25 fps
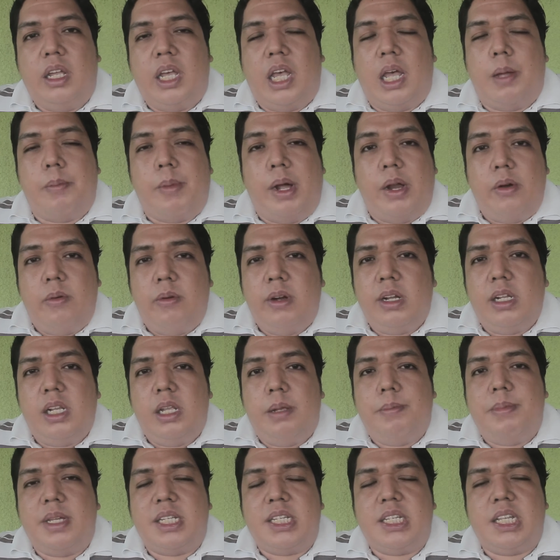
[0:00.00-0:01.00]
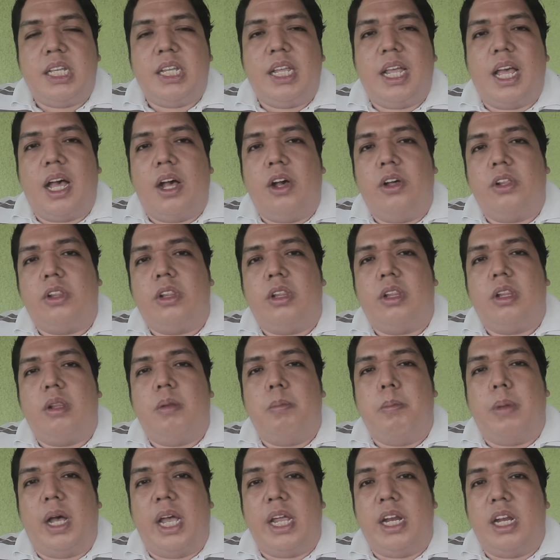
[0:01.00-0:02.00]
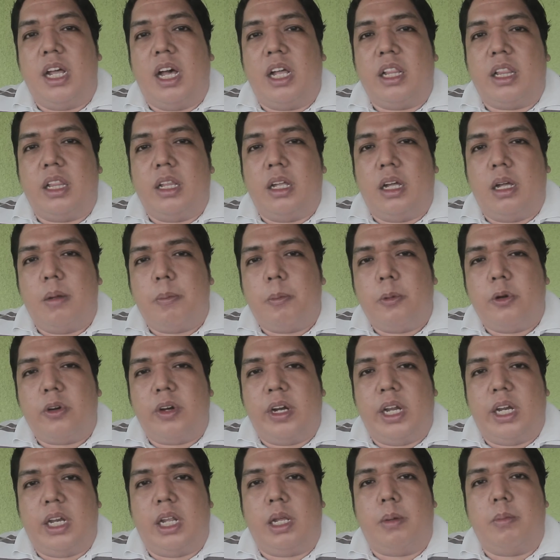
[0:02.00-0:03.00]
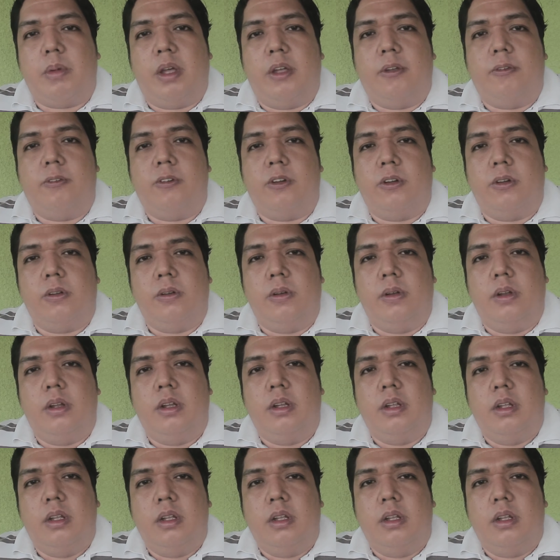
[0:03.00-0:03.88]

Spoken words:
am I really missing out by not upgrading my phone?